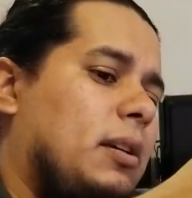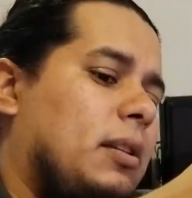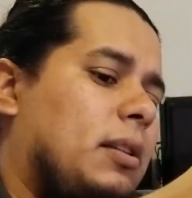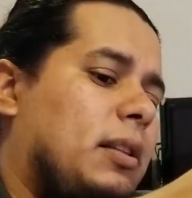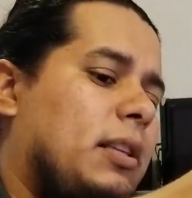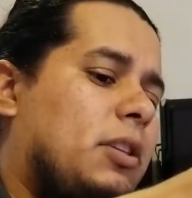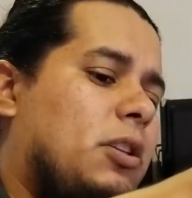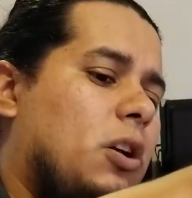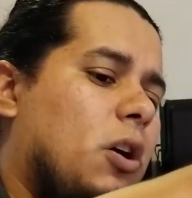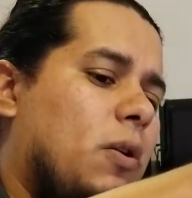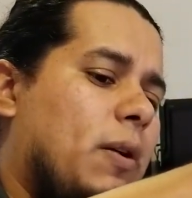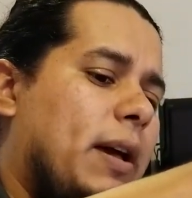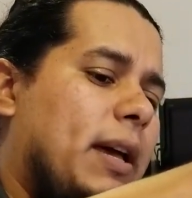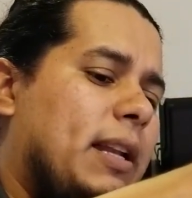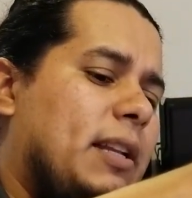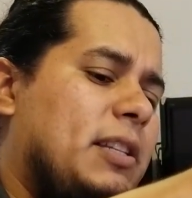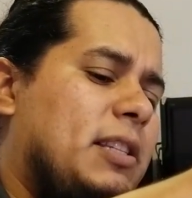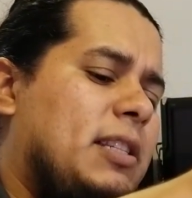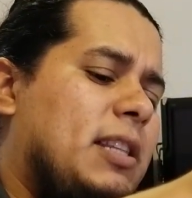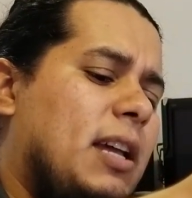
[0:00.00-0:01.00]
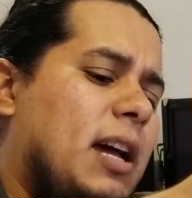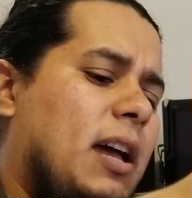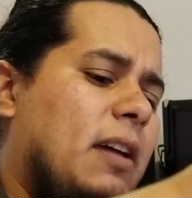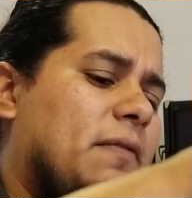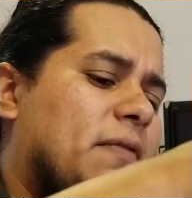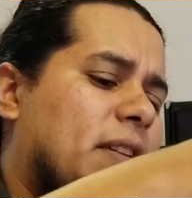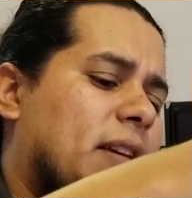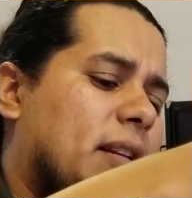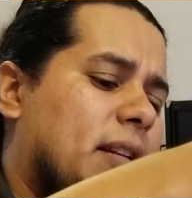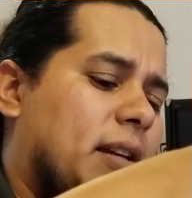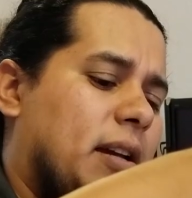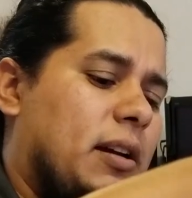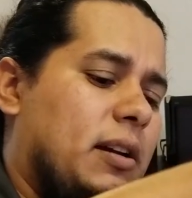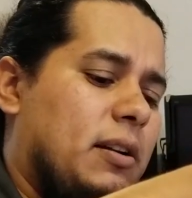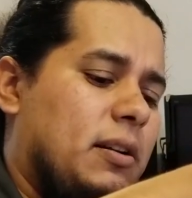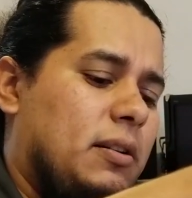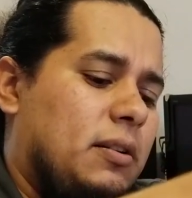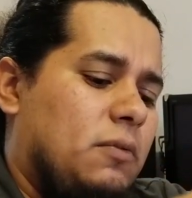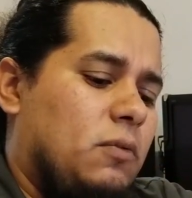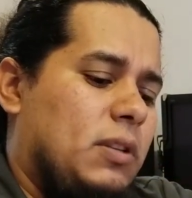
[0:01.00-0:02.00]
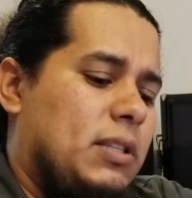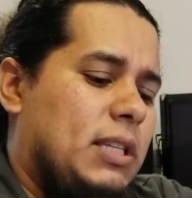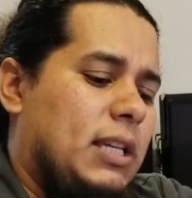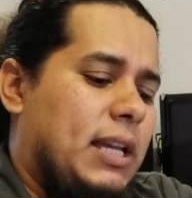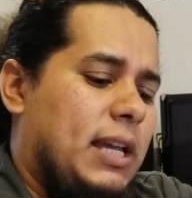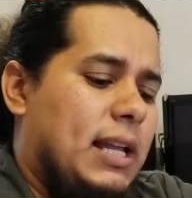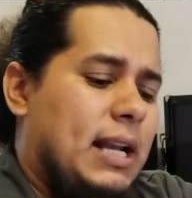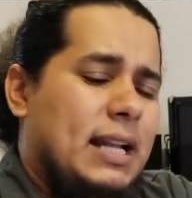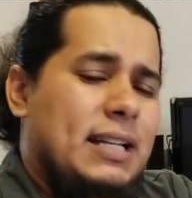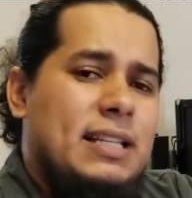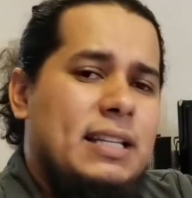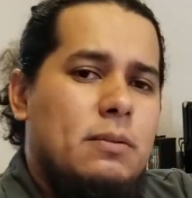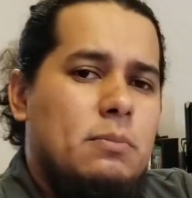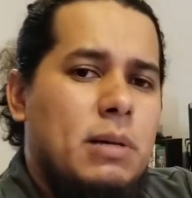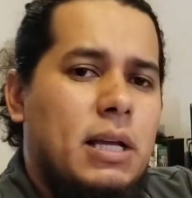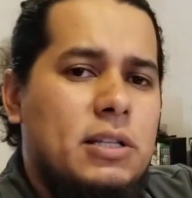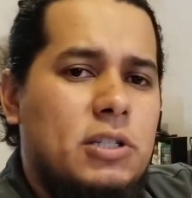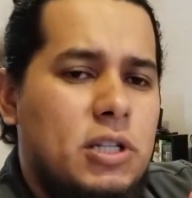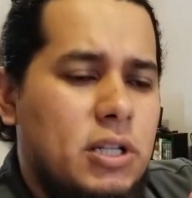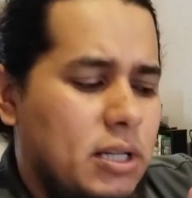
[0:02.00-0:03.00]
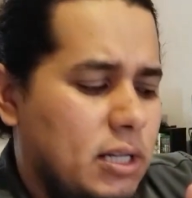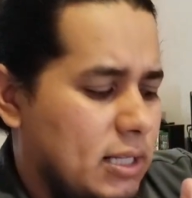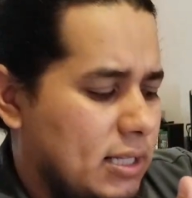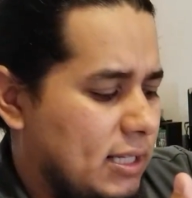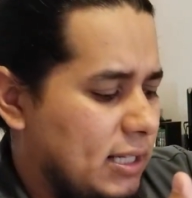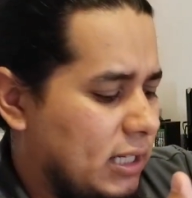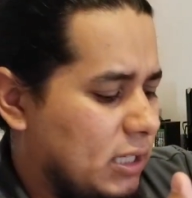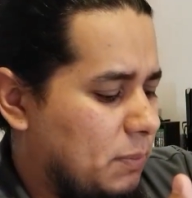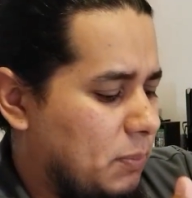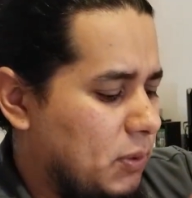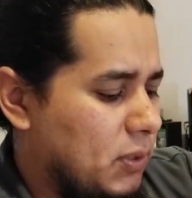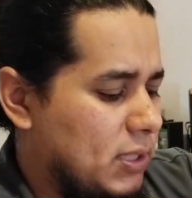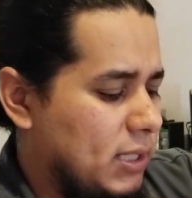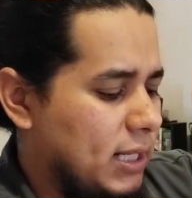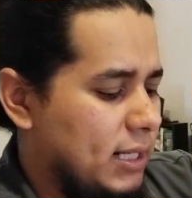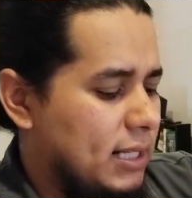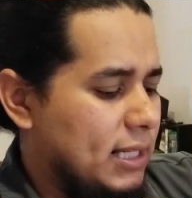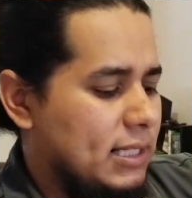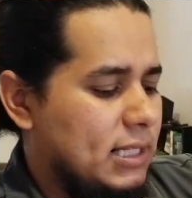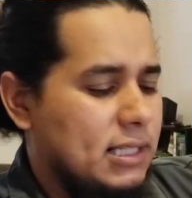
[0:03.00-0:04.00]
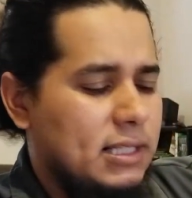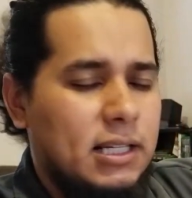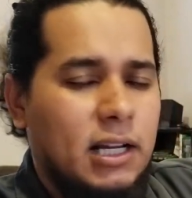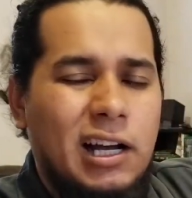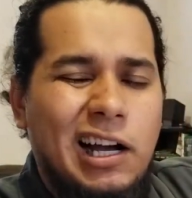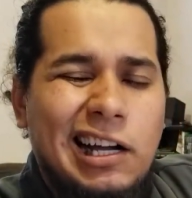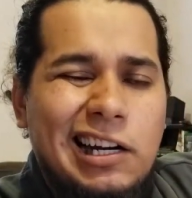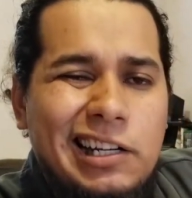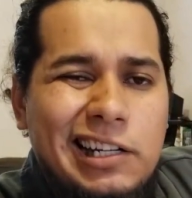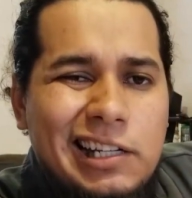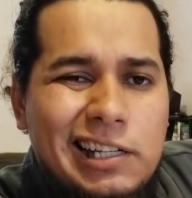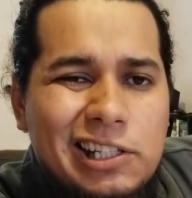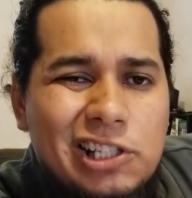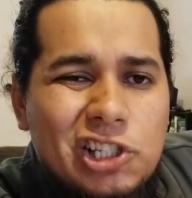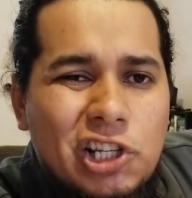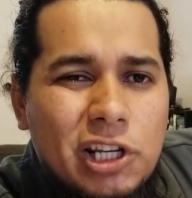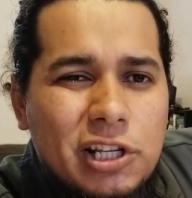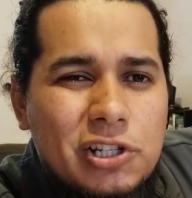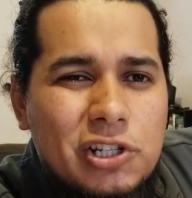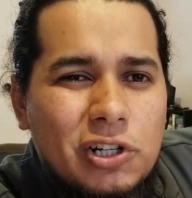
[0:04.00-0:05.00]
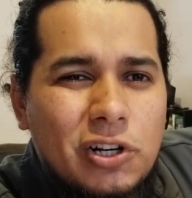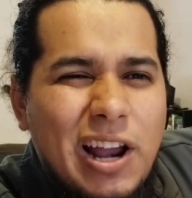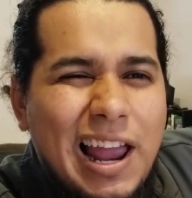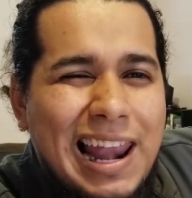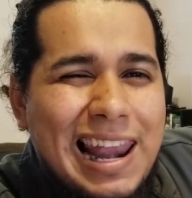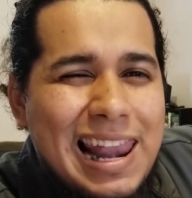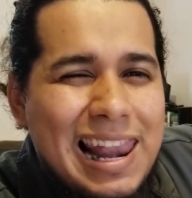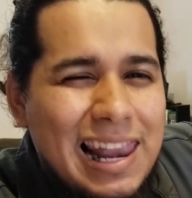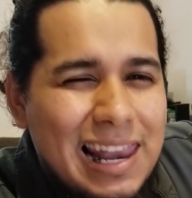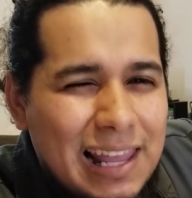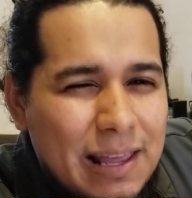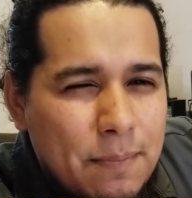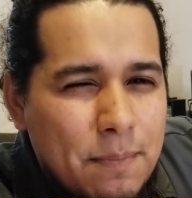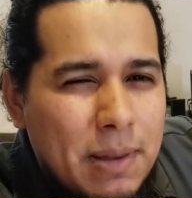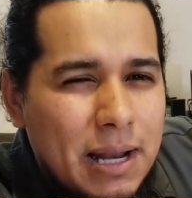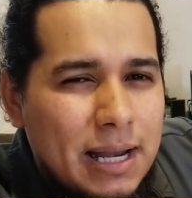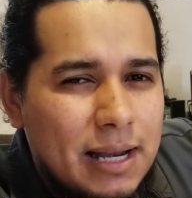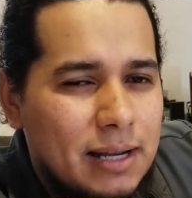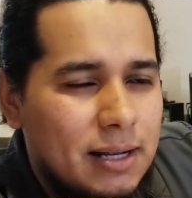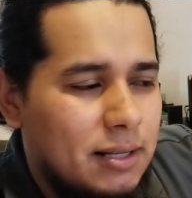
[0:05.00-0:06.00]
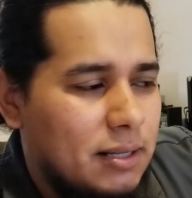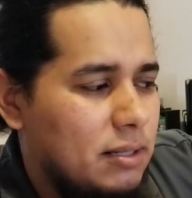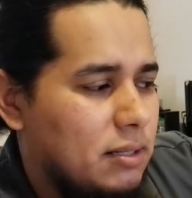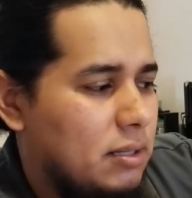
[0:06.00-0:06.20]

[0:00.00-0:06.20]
let's go ahead and dive in here. Once again, I did mention a 6%. This is the honey, ginger, and lemon.